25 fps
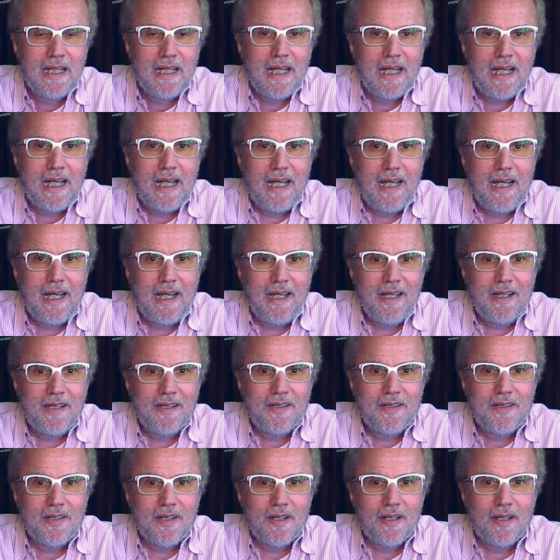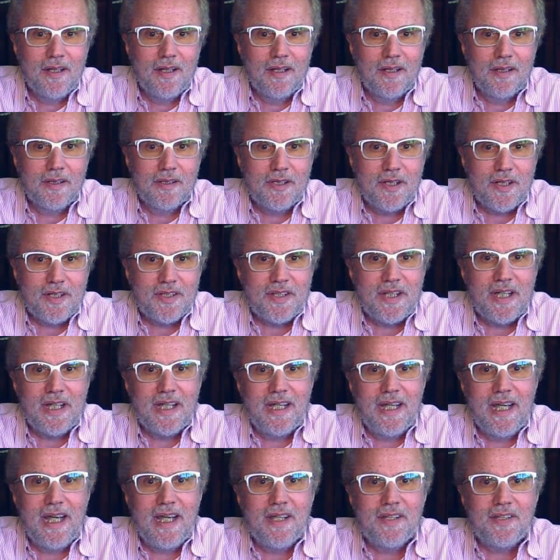And just in
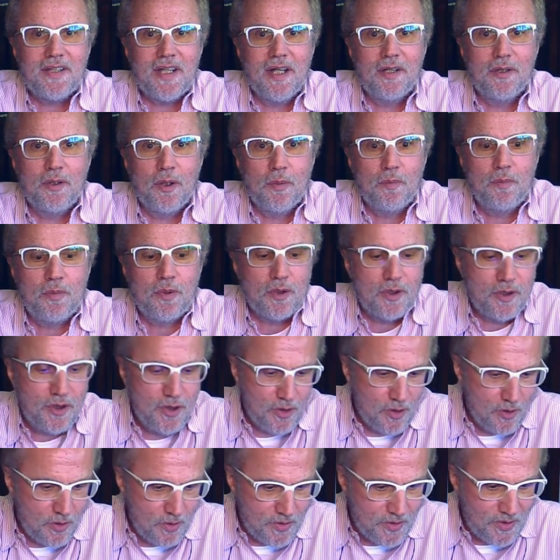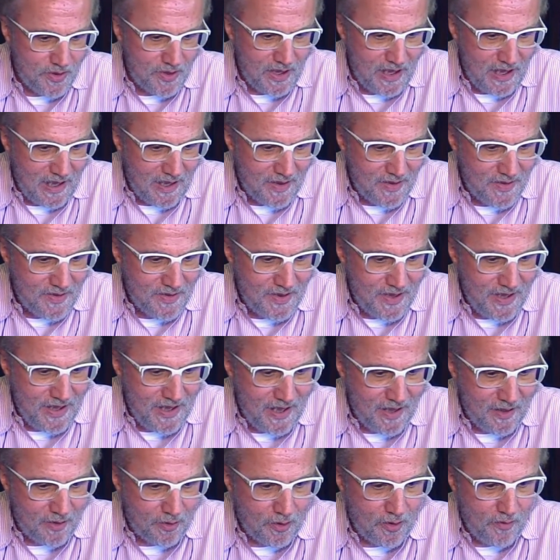case I don't produce
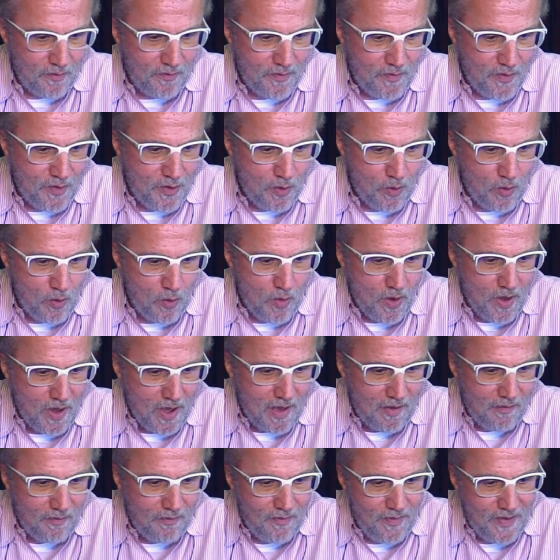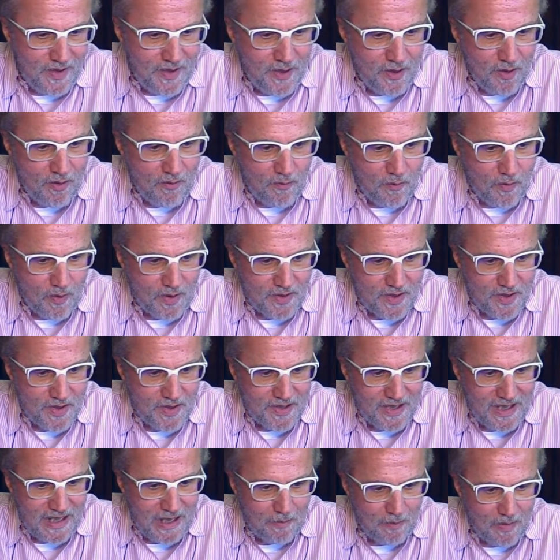the review video for this
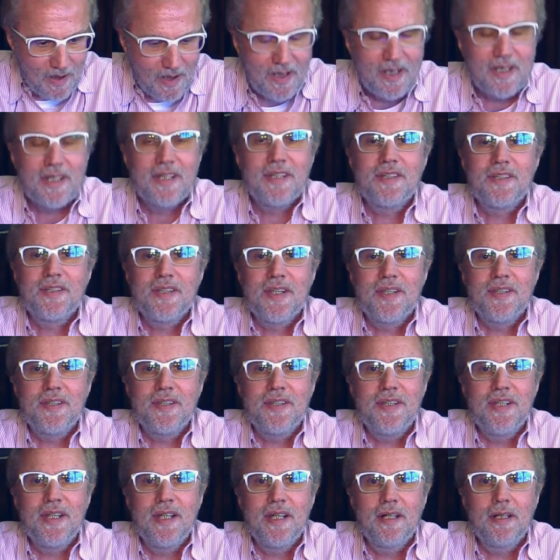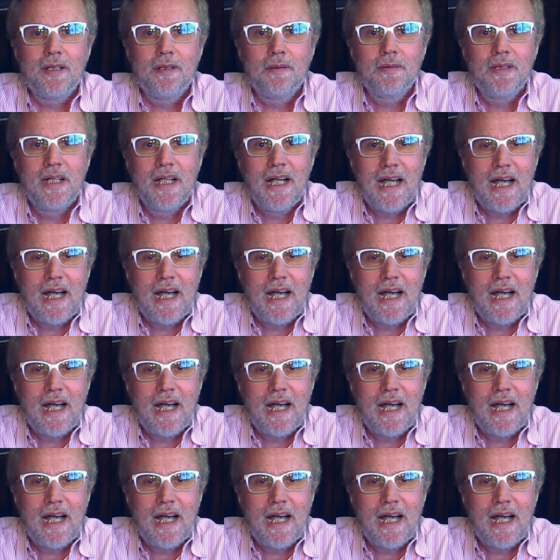camera this year,